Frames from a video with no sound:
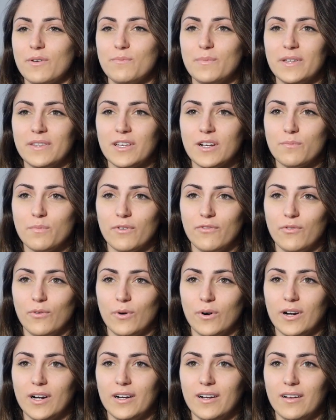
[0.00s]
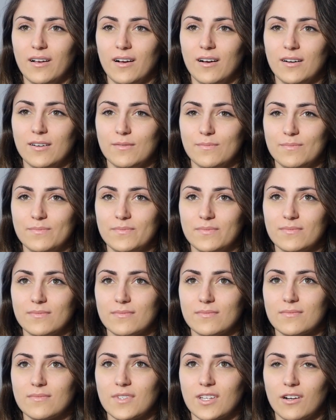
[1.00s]
we've been there before, um,
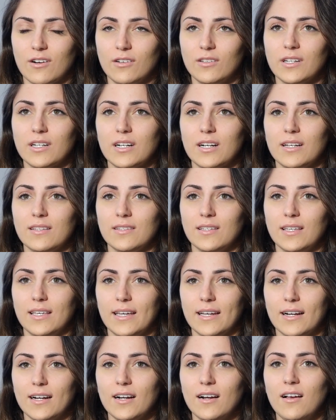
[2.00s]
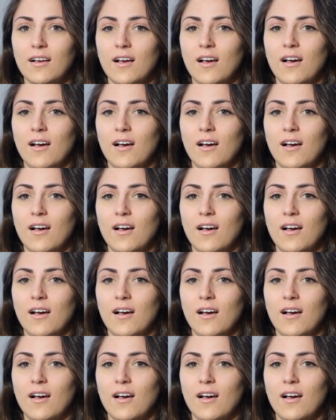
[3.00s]
earlier in the year.